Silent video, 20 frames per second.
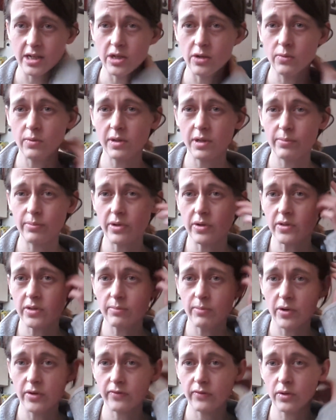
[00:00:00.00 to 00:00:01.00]
you will abuse the
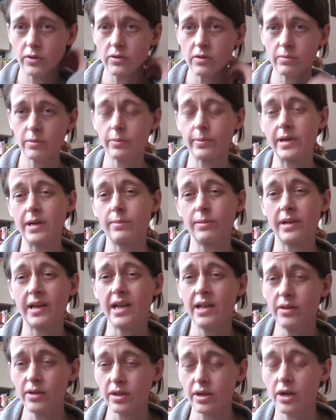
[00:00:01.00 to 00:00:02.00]
most vulnerable people
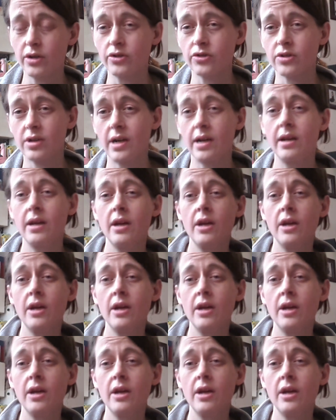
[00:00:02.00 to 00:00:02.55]
in the country